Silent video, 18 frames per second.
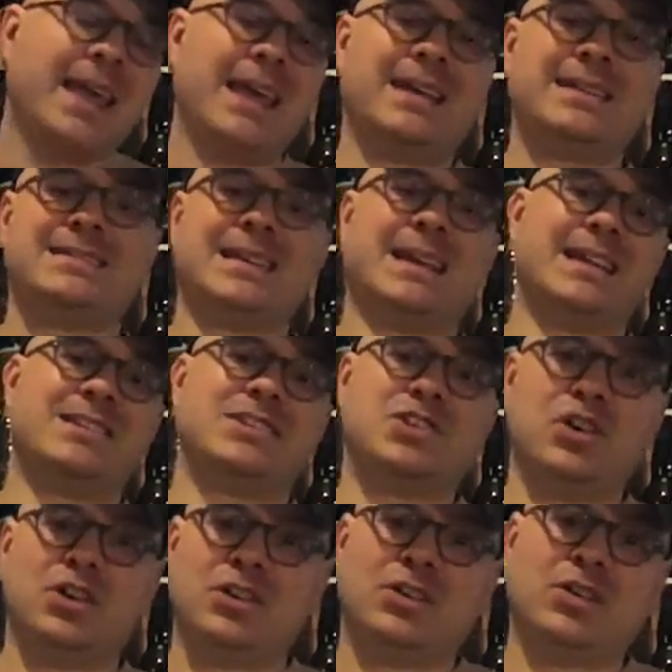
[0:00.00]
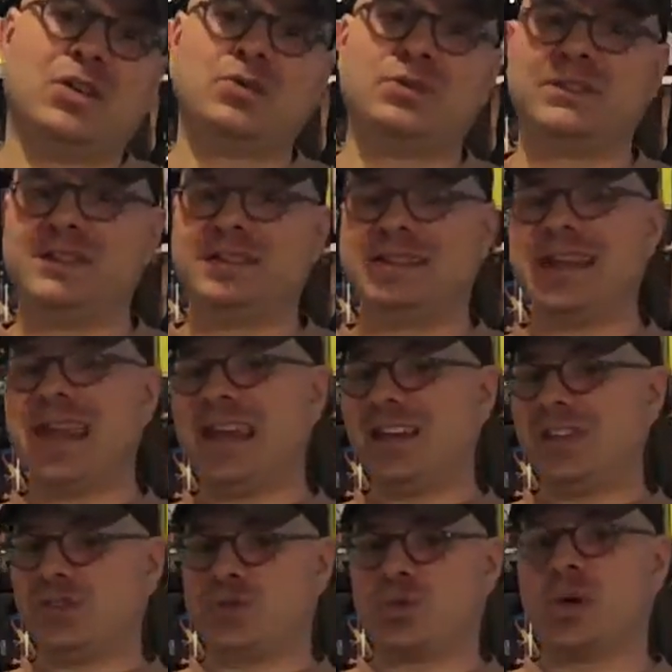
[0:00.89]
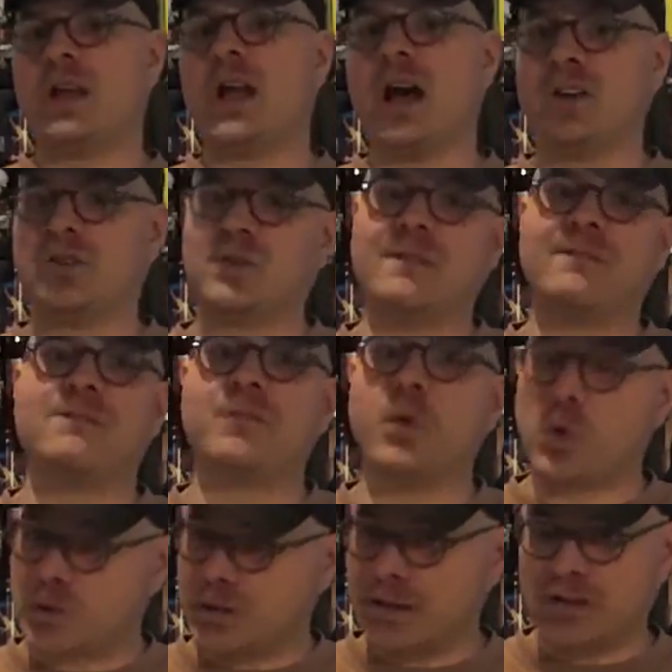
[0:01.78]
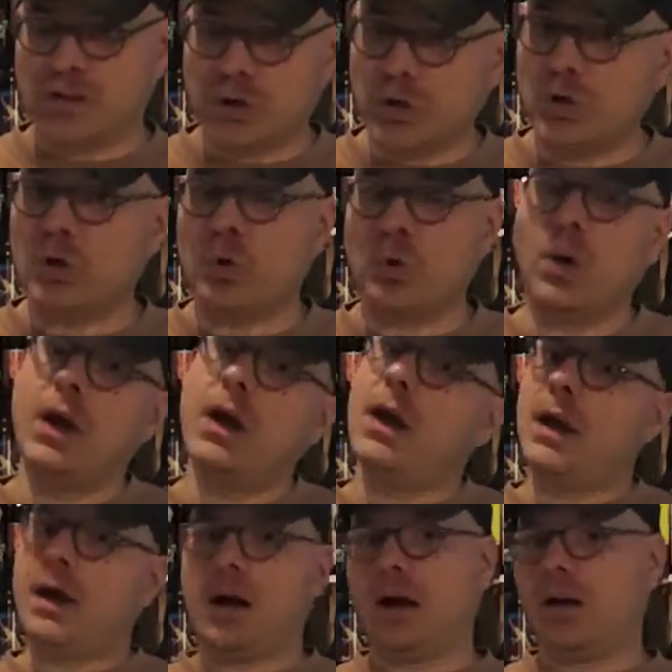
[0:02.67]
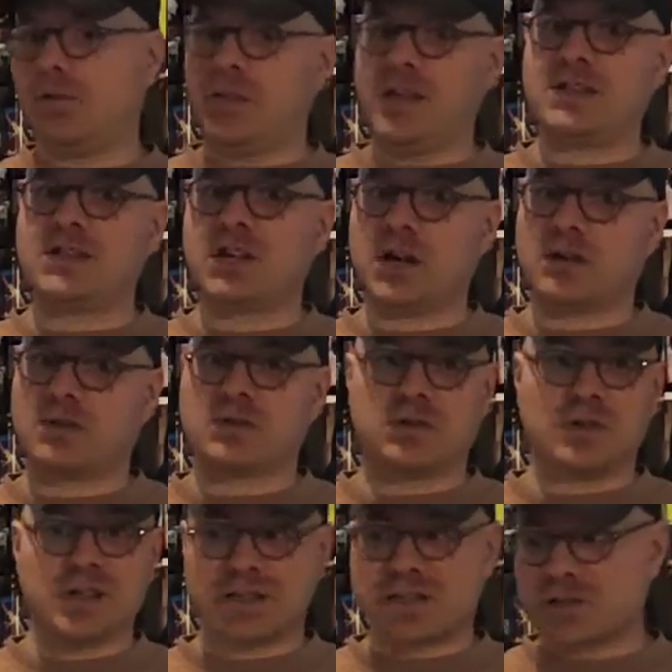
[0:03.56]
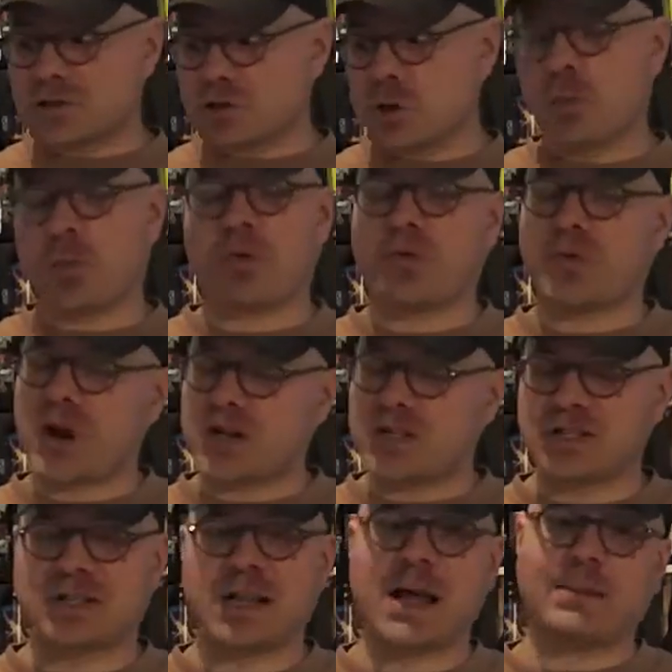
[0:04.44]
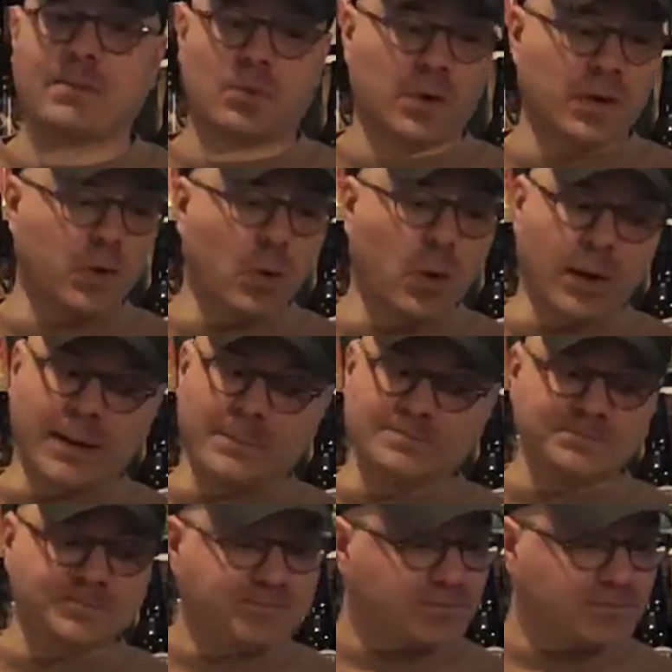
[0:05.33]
and say it's good till day 342 of this year. So this is super fresh at time of recording,